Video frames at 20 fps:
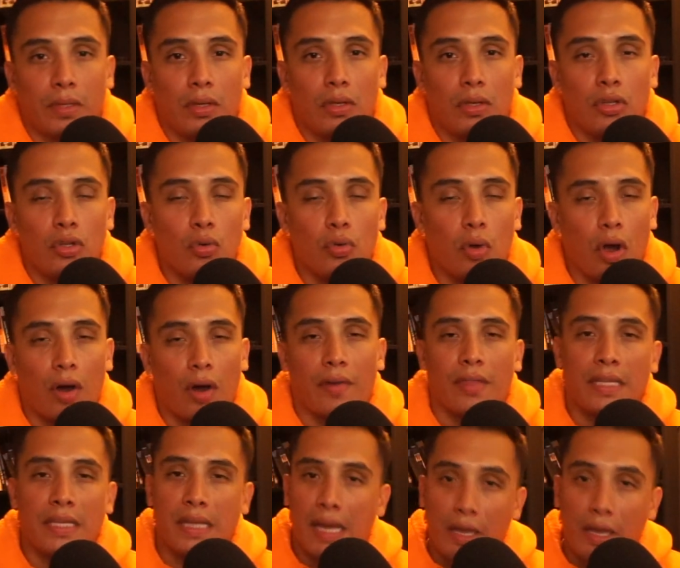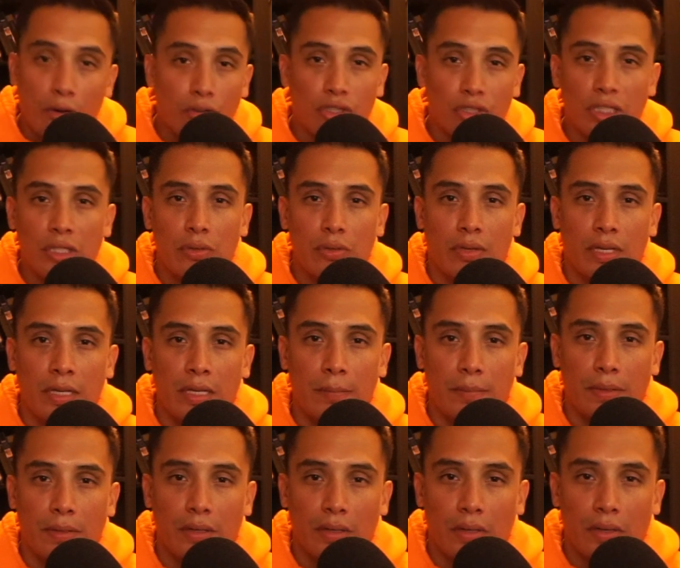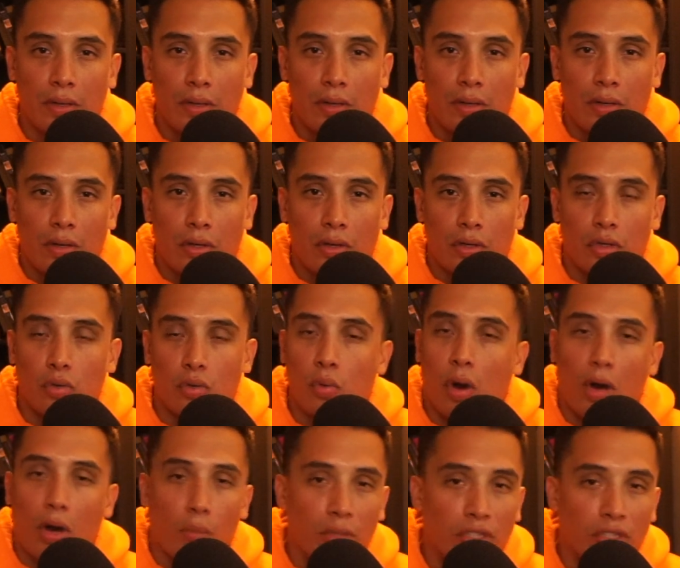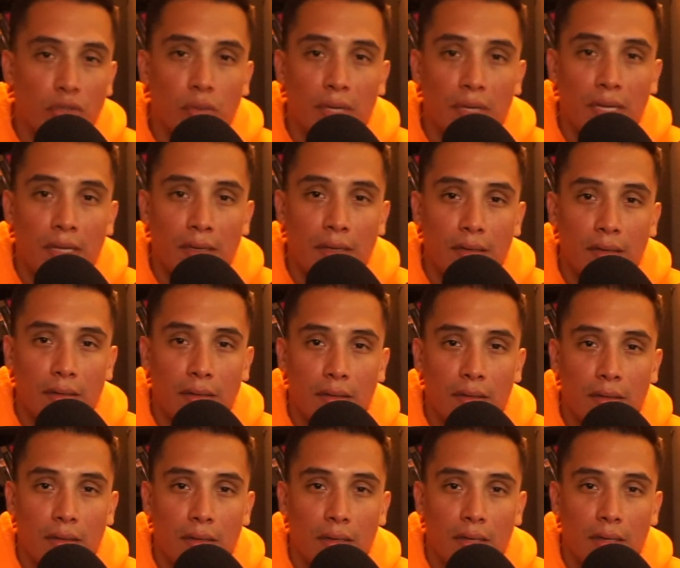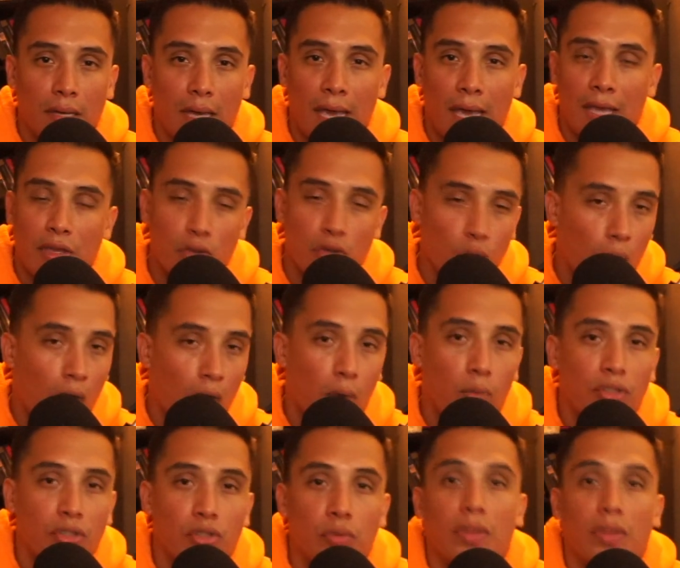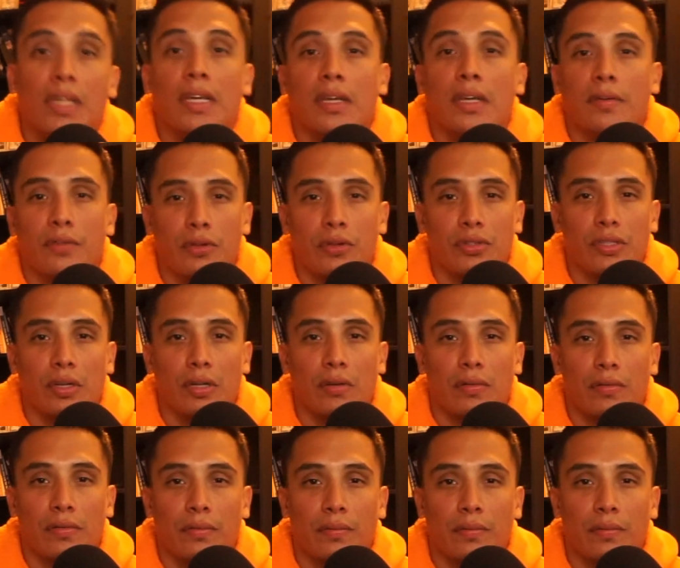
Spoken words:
You are the energy you keep. You are what you eat, and you are what you think of yourself.